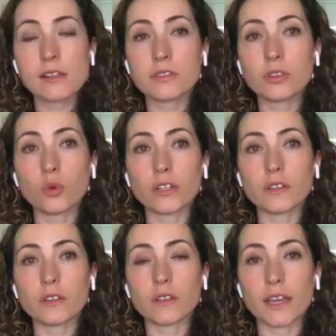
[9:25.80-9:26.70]
So, what
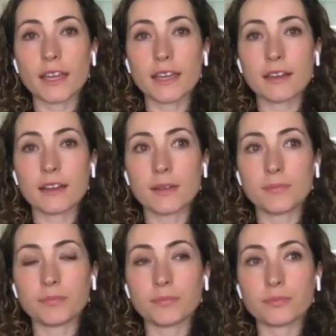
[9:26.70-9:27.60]
does a
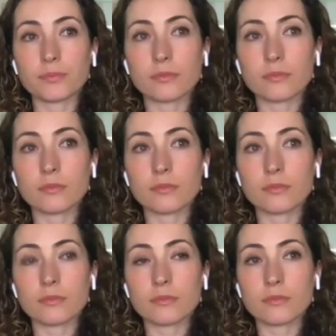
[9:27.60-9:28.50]
um,
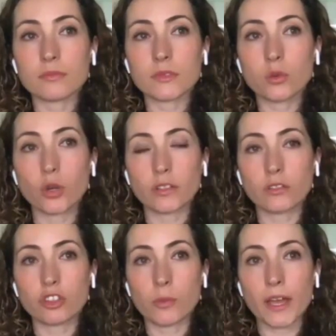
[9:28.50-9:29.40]
what
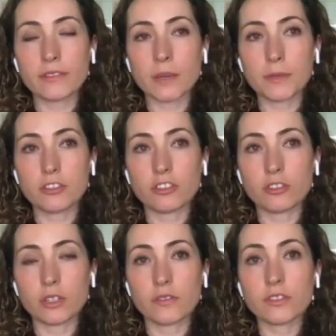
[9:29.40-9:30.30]
does, should a biostat PhD
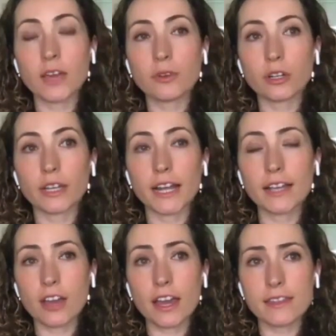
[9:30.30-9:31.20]
student have time for? And
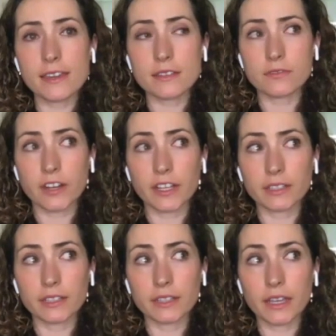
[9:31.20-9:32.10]
I, I think that
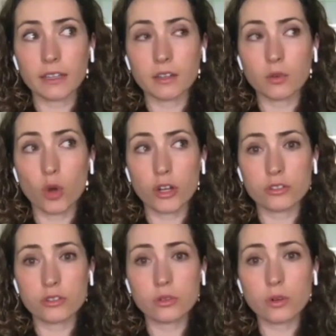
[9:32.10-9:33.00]
frankly, like one
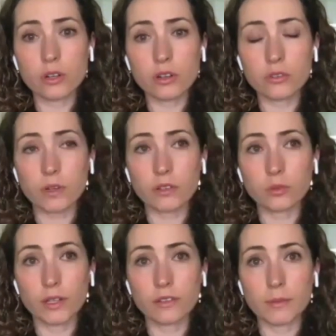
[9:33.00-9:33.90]
or two quarters or else
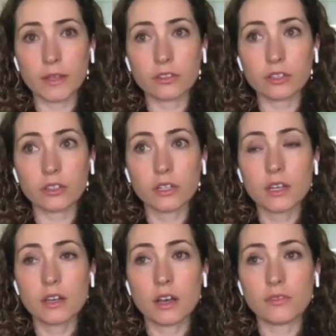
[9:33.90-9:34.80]
one semester
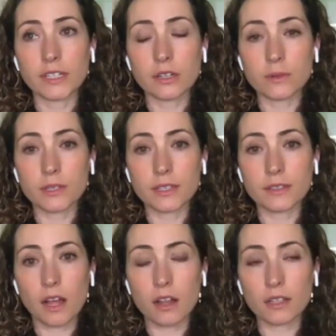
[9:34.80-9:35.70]
of like a really
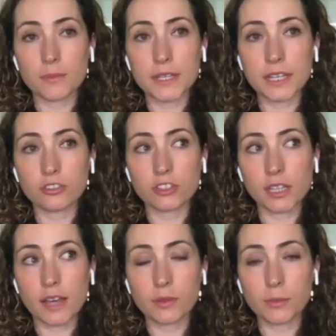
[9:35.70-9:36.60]
solid
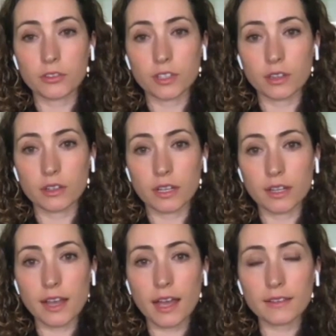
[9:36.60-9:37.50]
PhD level machine learning
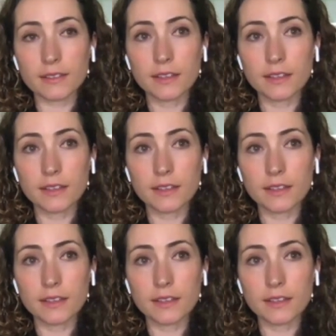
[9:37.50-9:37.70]
class